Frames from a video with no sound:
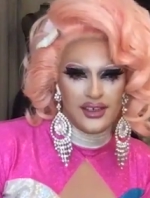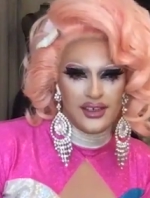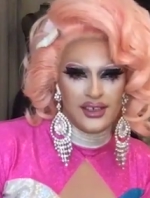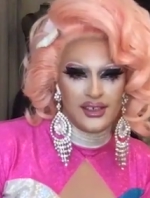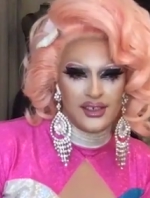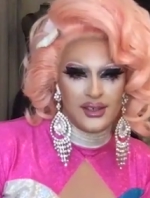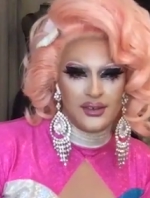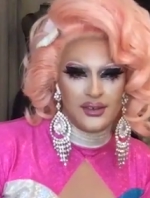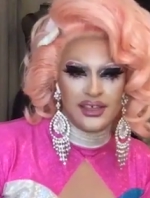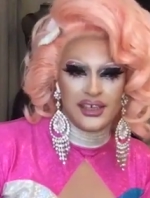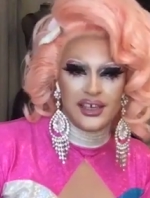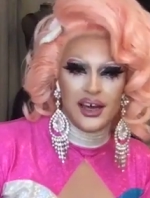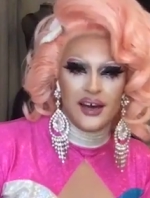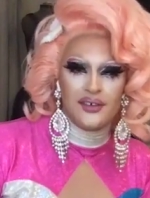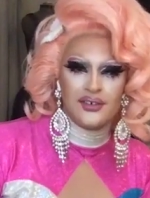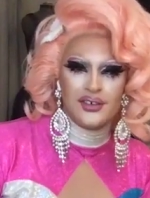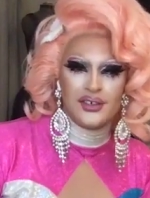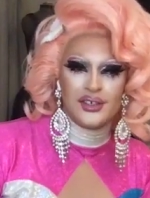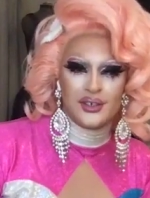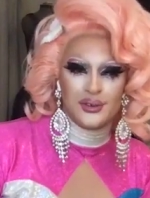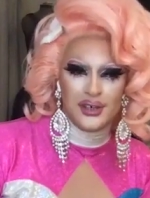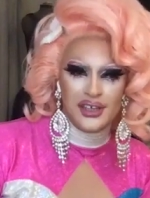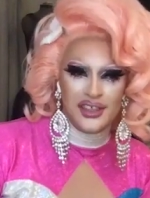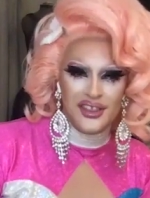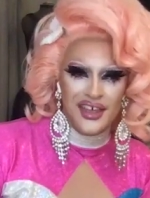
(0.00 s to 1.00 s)
So I think after
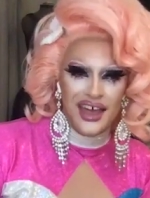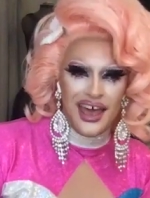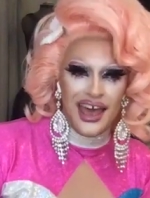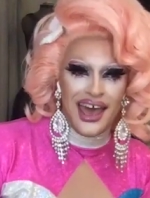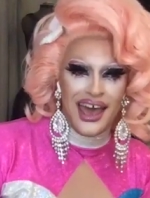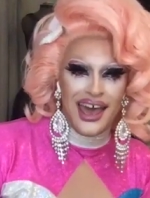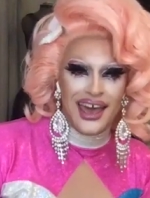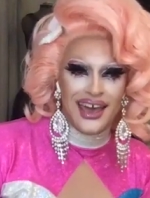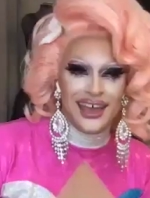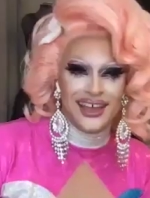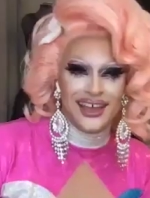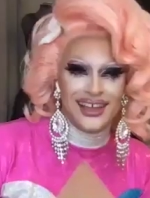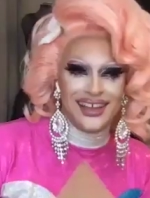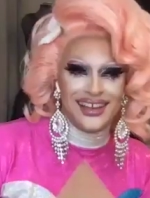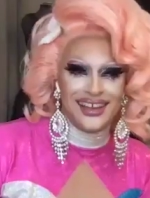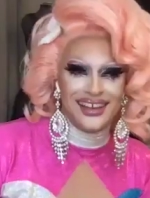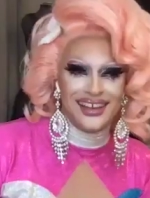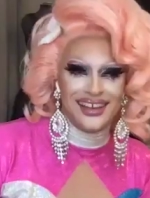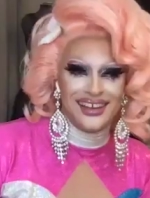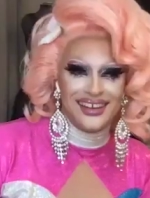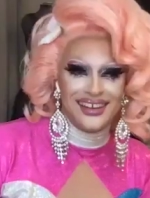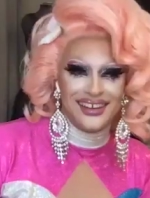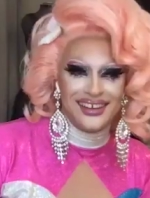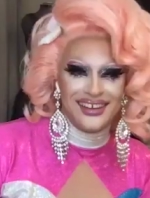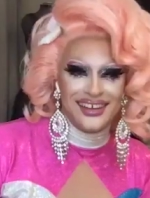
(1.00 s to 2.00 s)
doing that
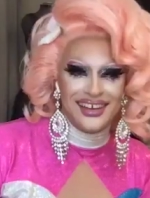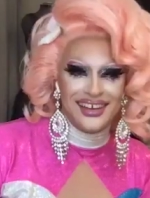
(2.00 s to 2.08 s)
and